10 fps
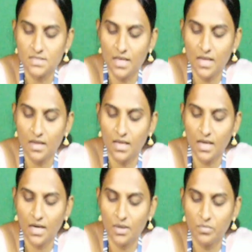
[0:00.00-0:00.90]
A
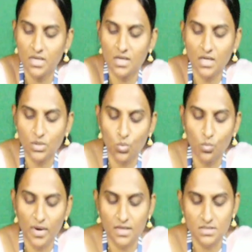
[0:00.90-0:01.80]
and B are two
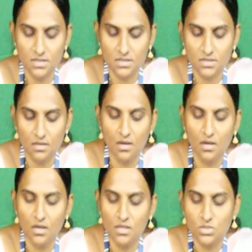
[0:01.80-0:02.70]
matrices.
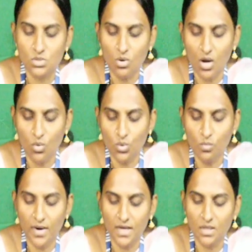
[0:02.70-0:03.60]
So how to
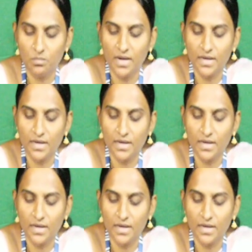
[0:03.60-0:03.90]
multiply